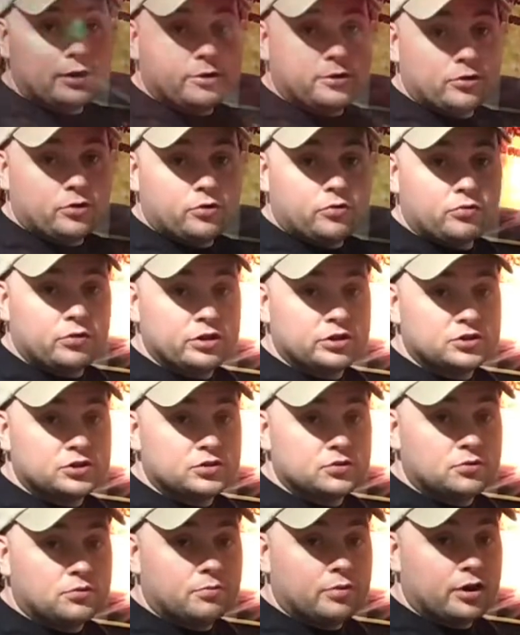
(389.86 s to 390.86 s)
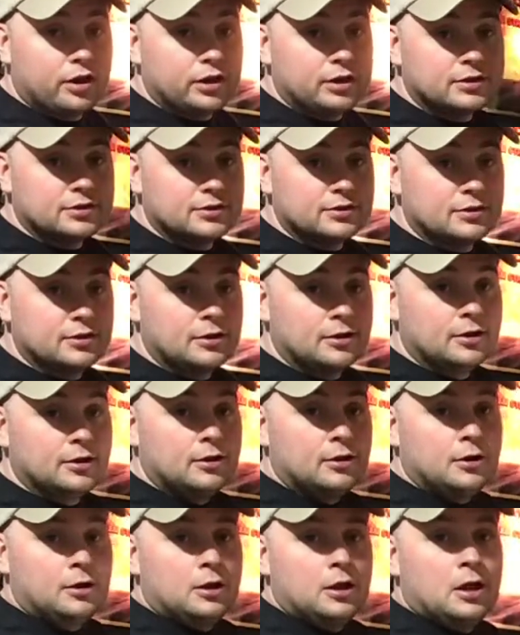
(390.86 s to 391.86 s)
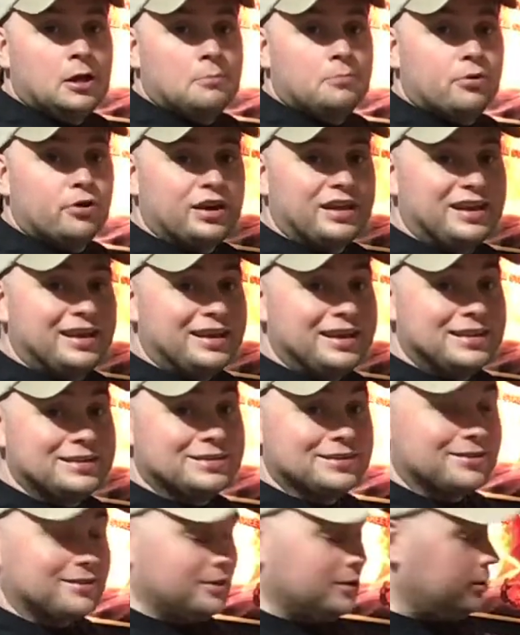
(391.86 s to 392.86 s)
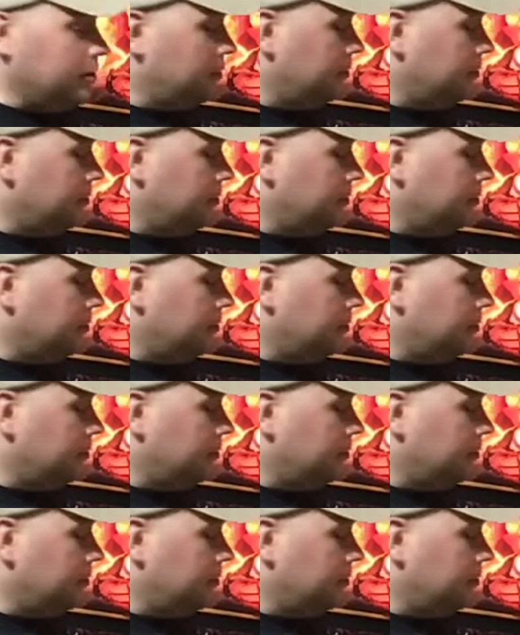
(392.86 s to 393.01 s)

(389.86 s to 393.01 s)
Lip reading: the original breaks pretty easily.